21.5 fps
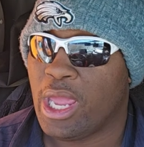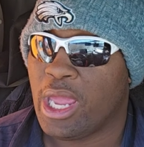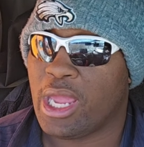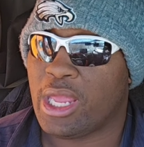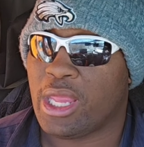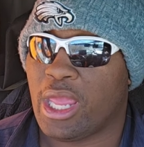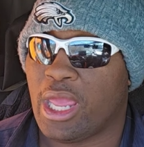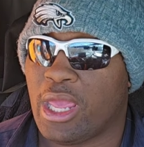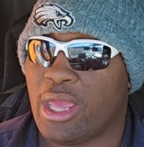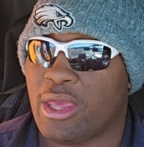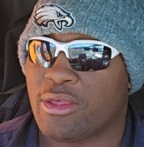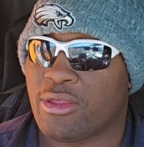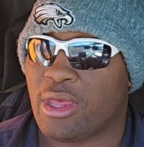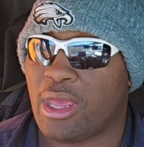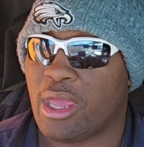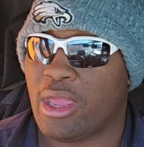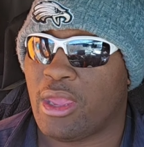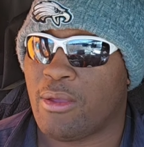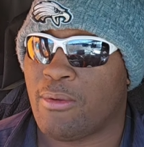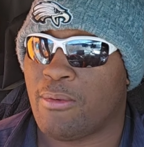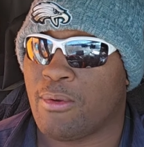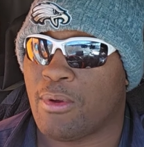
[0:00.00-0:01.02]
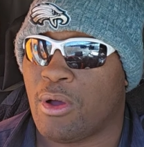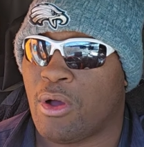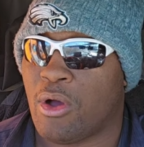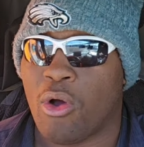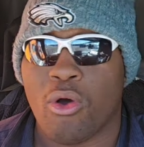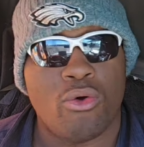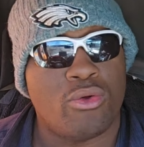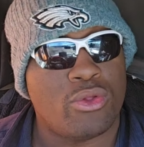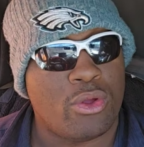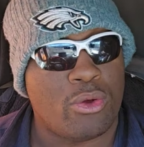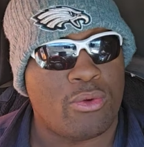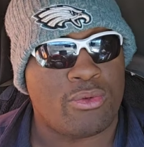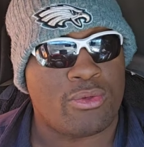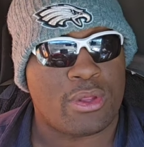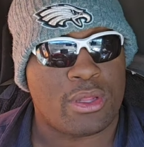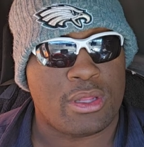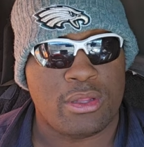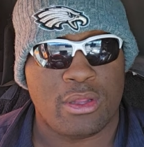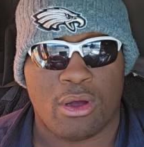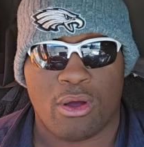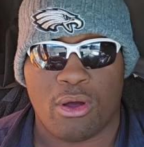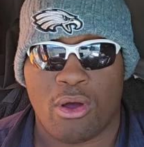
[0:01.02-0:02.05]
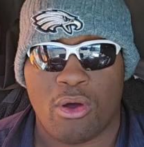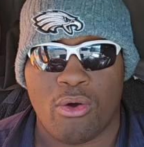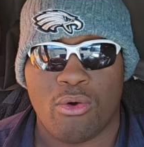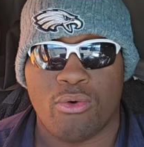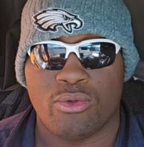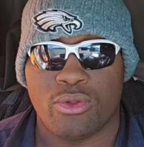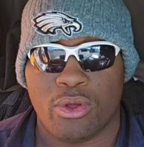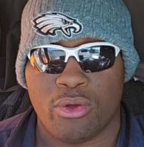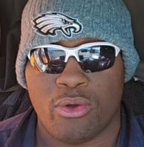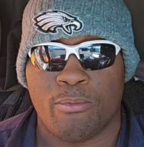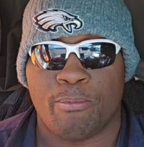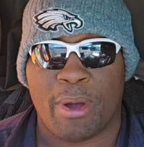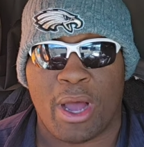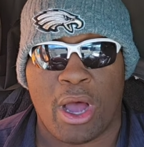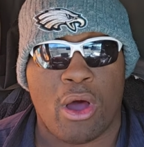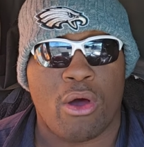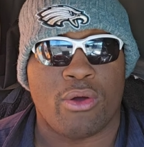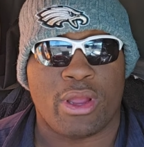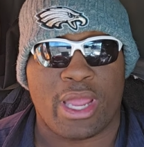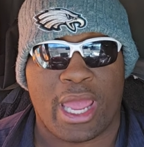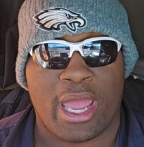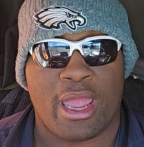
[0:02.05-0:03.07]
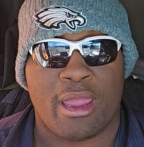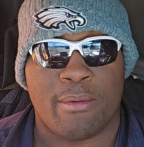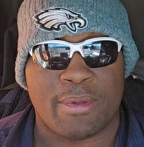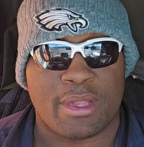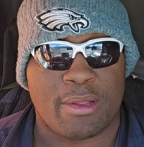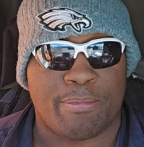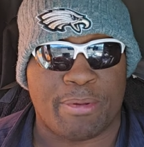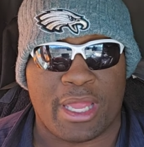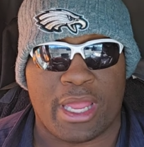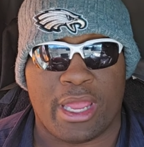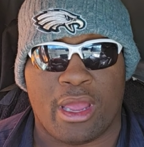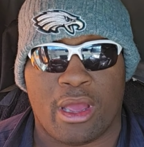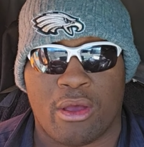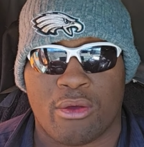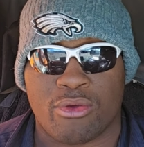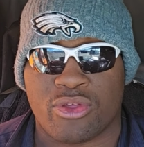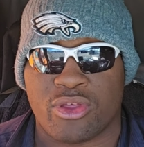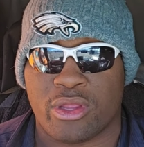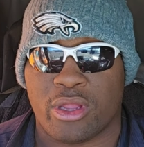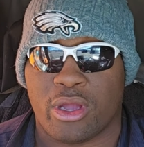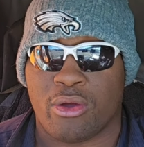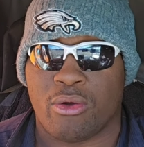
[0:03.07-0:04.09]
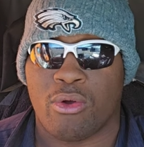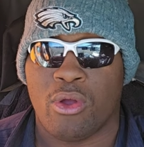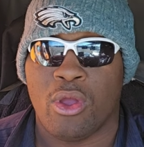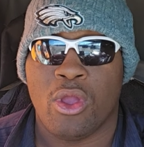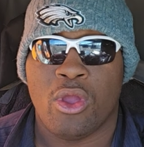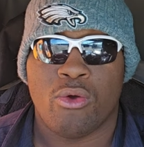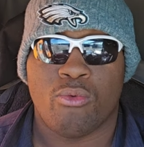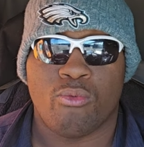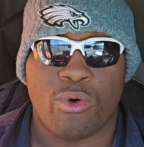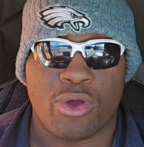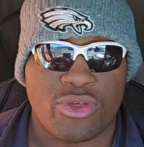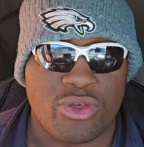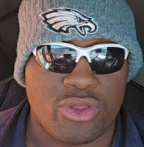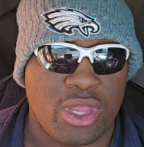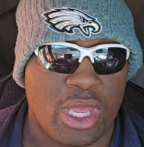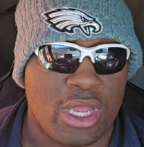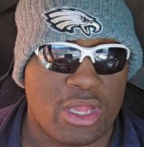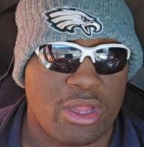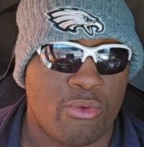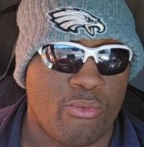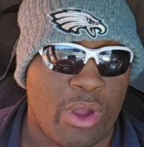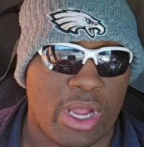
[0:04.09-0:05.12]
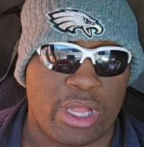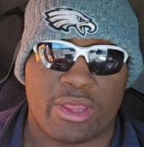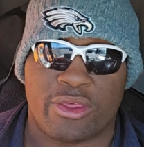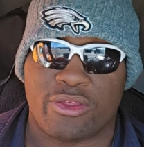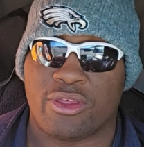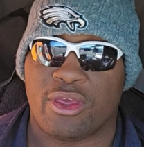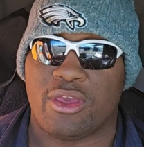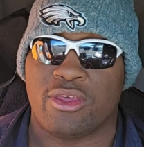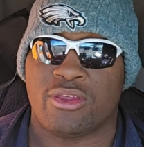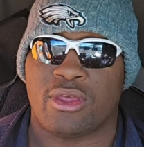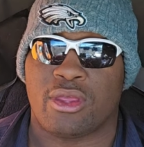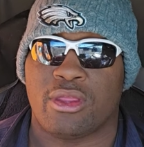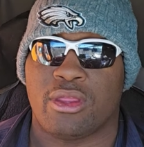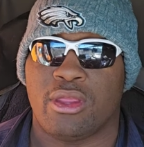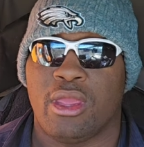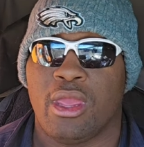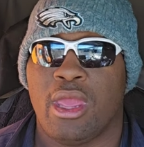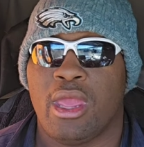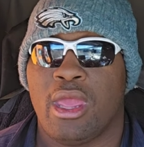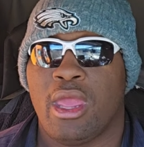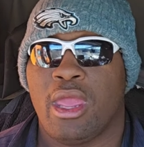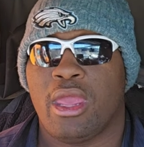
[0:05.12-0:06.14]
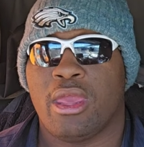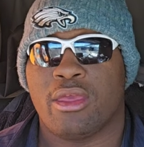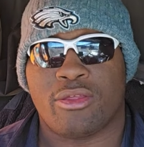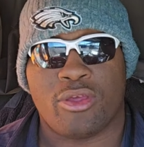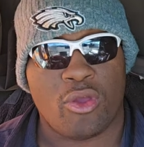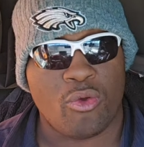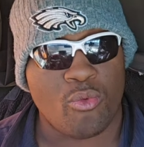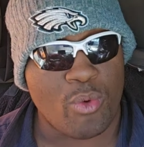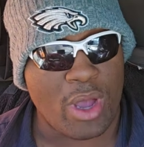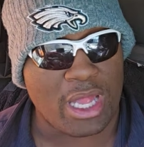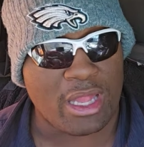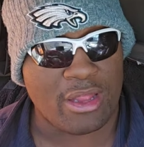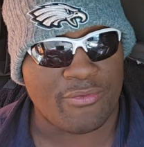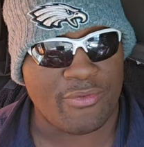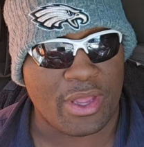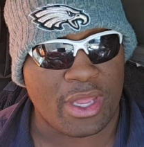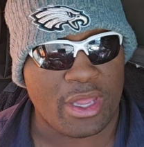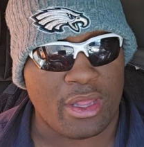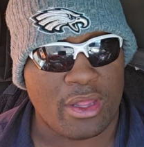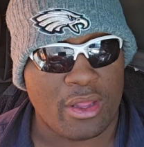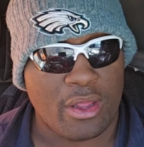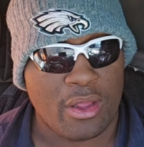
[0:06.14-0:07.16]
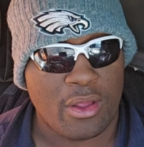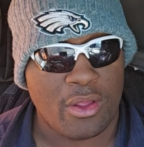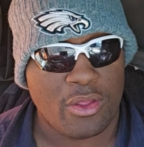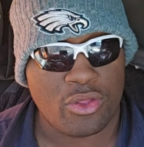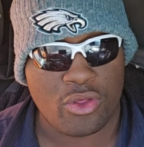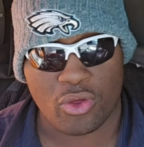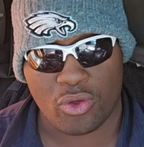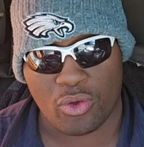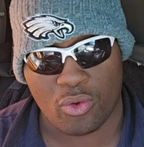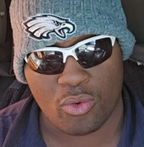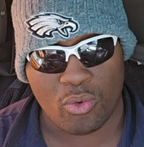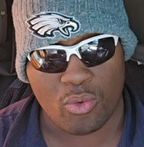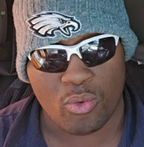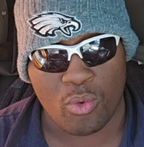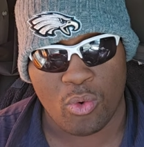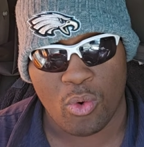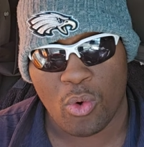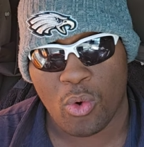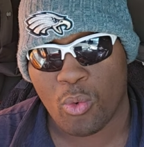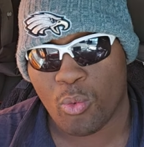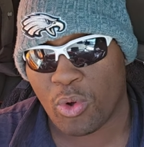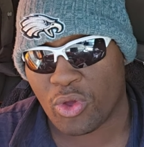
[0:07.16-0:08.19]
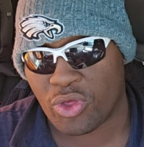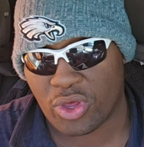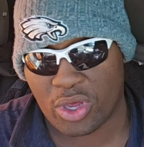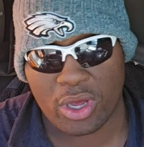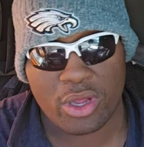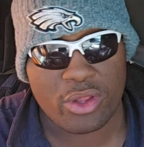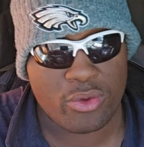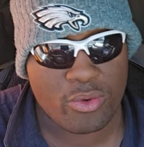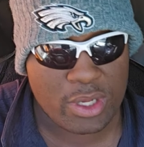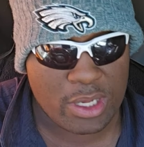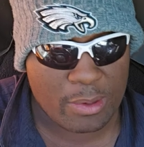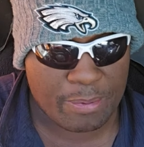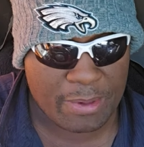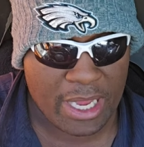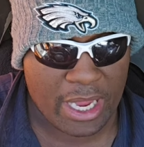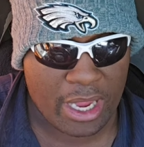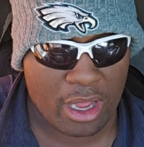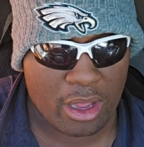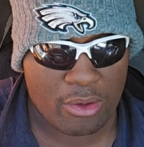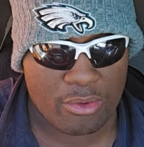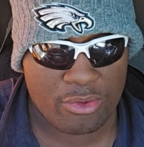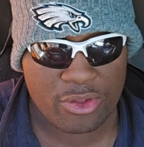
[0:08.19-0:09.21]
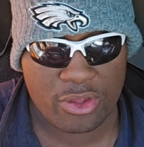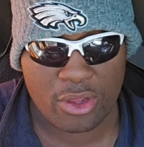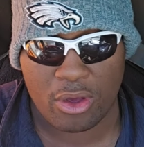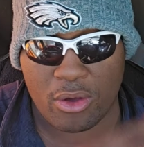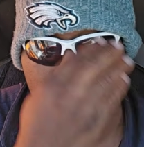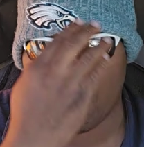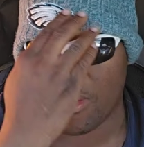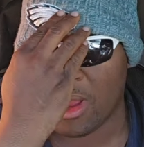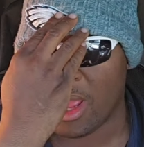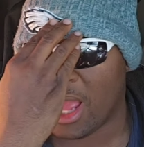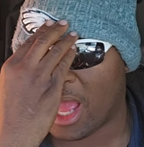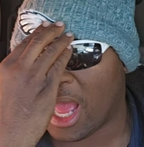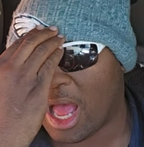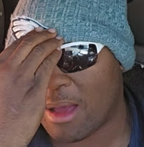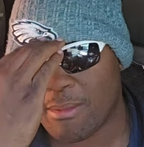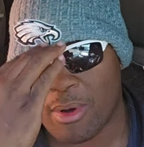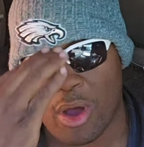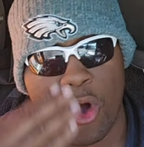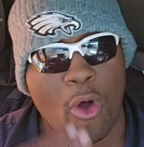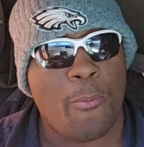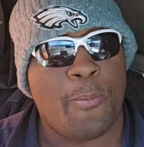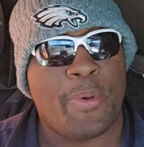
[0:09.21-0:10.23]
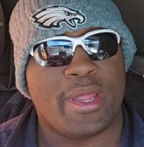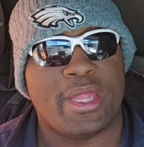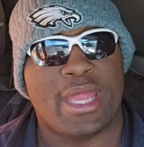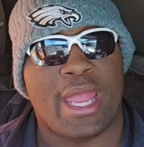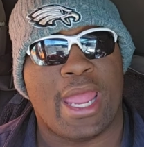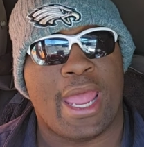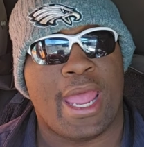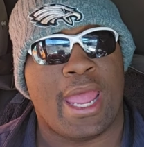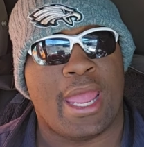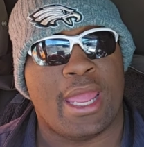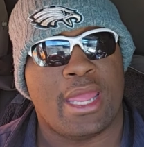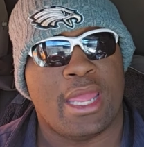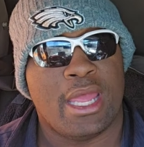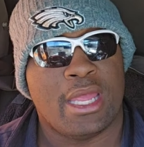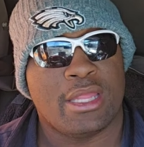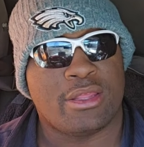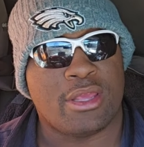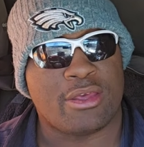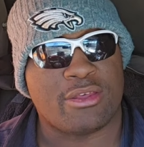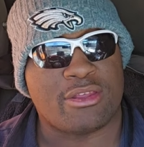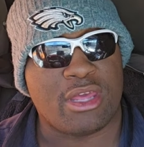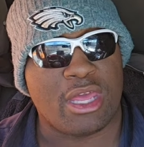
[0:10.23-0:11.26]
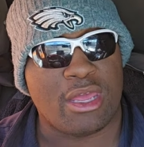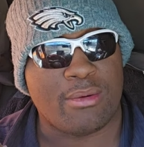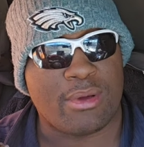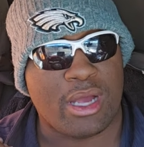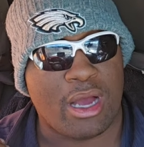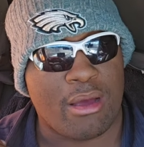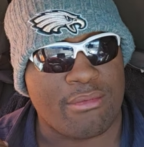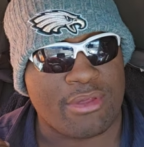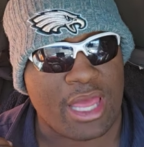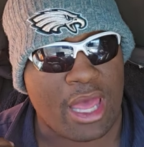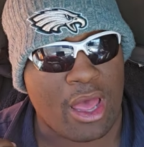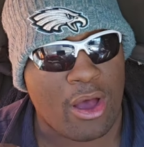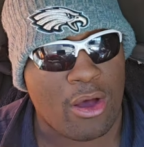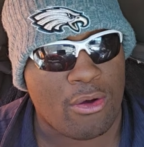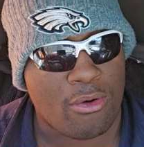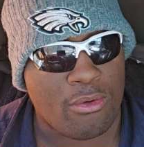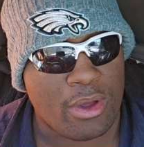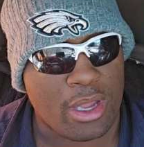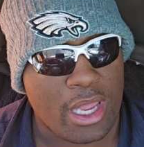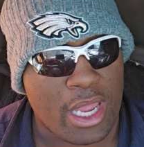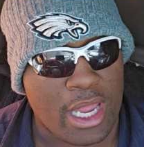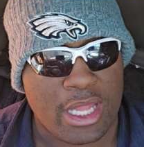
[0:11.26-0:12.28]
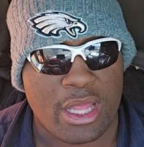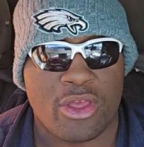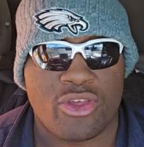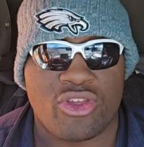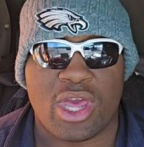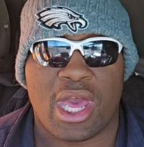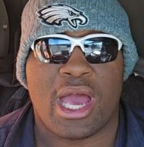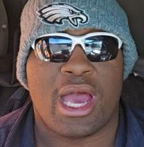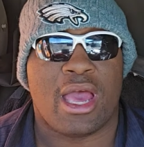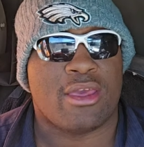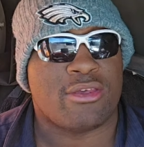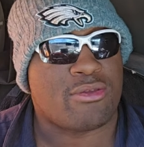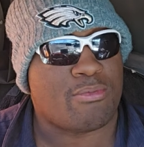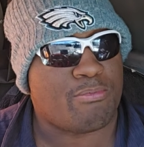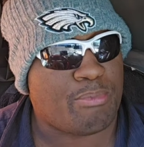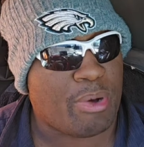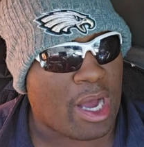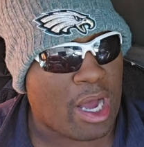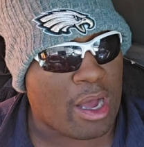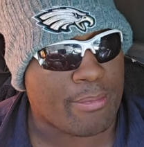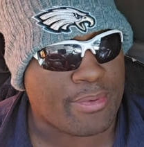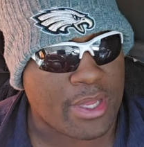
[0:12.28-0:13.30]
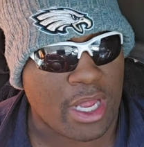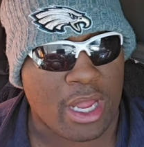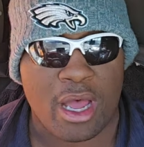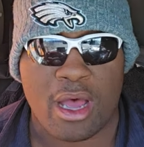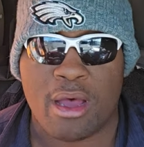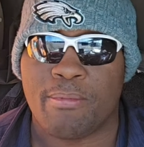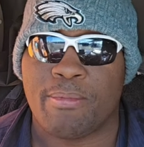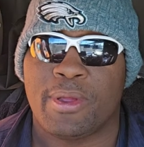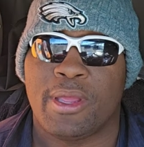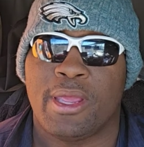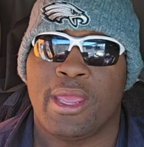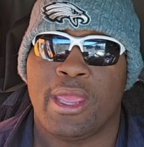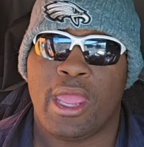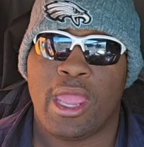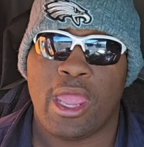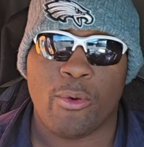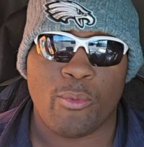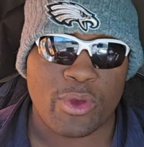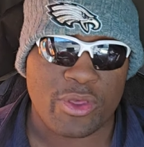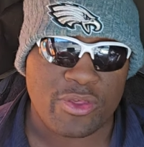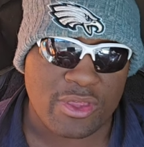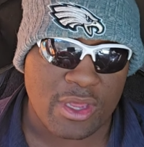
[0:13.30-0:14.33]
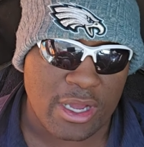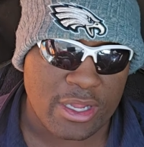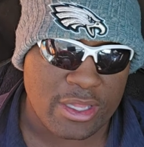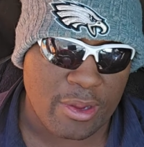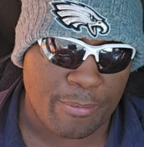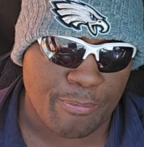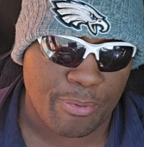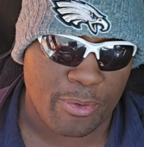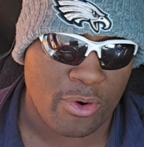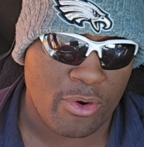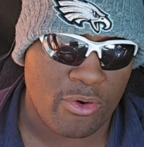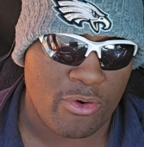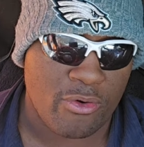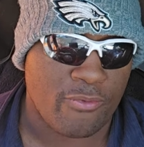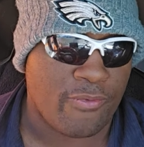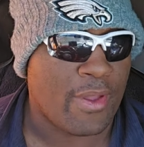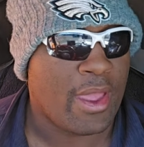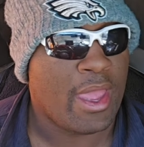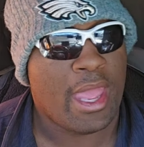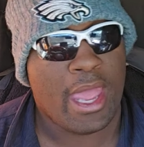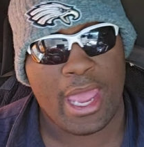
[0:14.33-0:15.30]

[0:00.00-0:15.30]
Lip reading: It is a whole new ball game in the playoffs. You know, what you did in the regular season is irrelevant to what you're going to do in the playoffs. So I'm hoping that this team comes out energized, pumped up, and with something to prove.